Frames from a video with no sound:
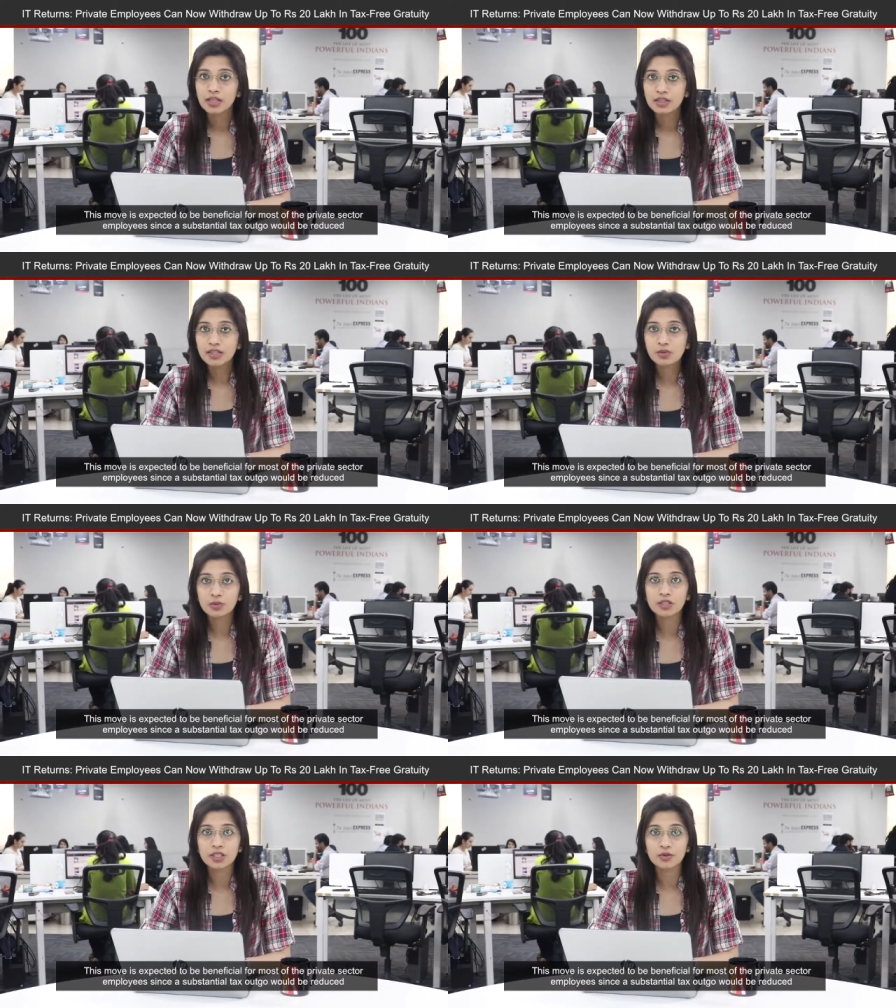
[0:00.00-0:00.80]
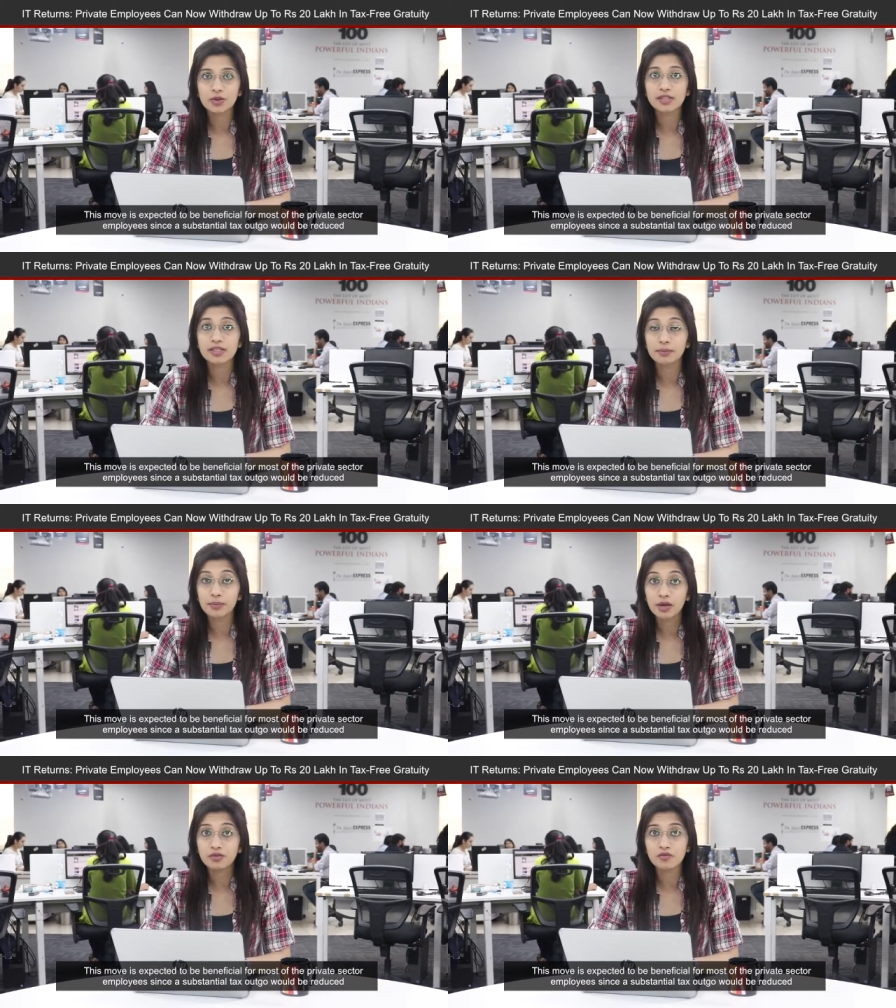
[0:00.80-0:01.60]
This would increase the
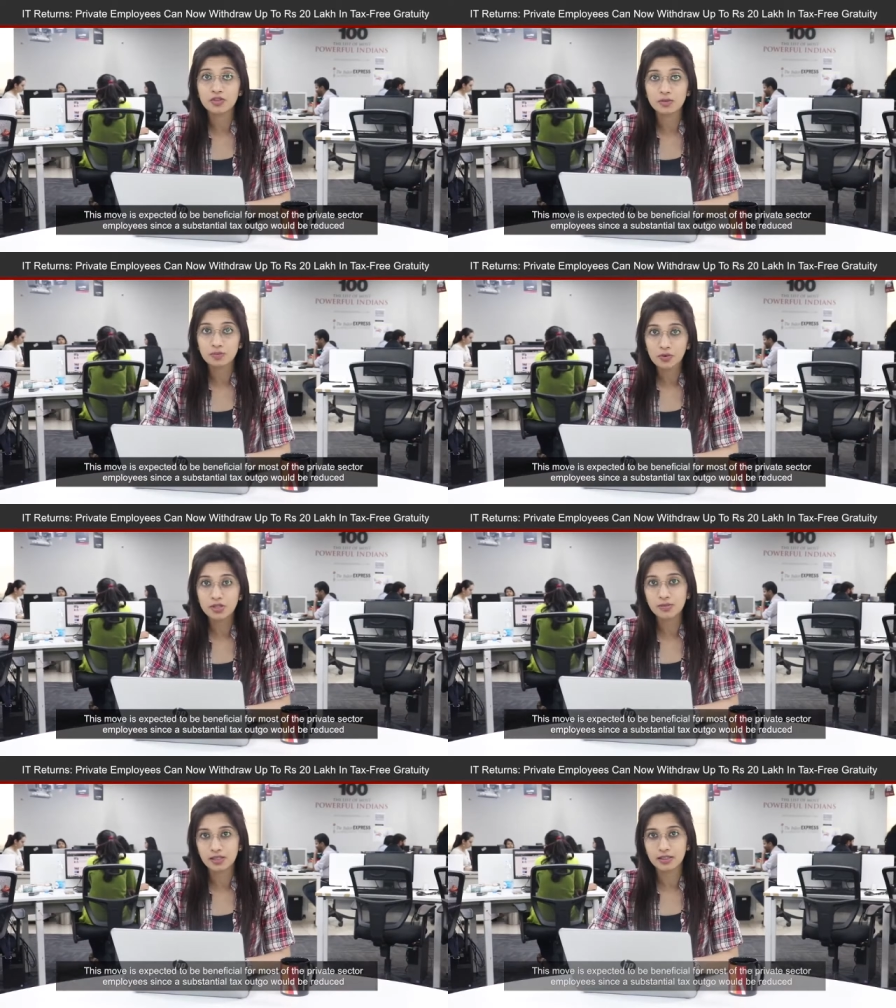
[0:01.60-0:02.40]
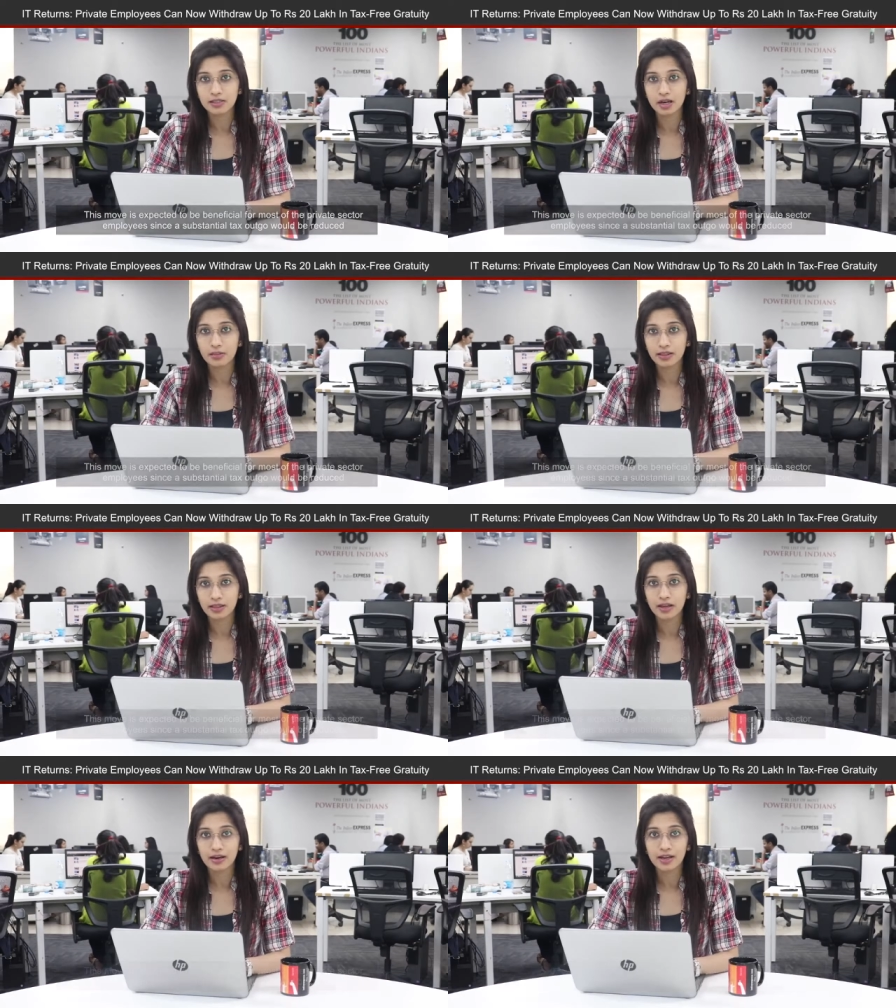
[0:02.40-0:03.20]
amount of disposable income
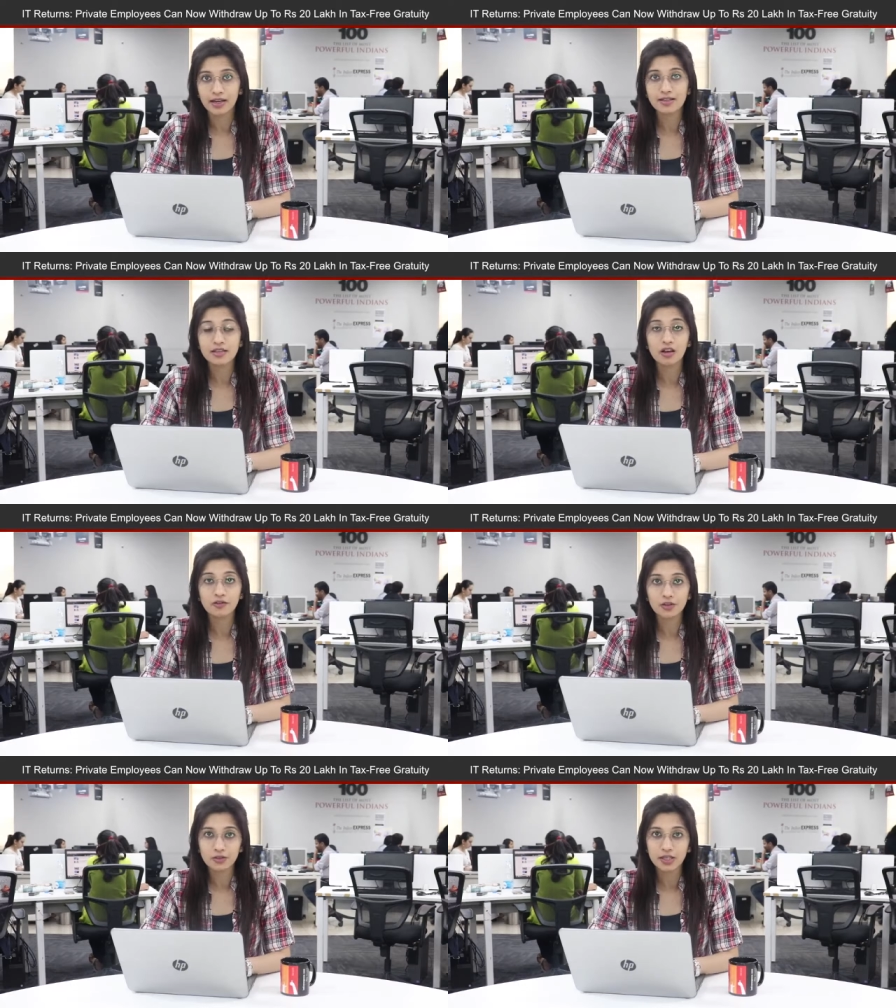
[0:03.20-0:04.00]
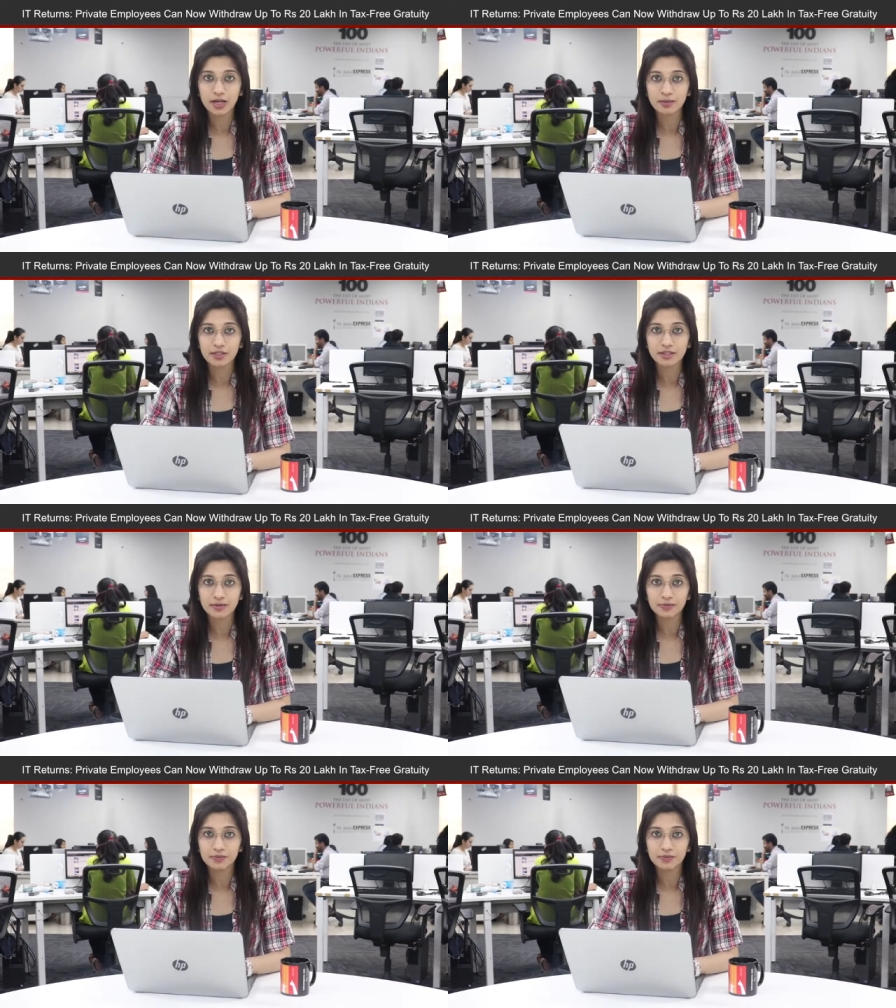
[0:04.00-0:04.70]
in their hands after retirement.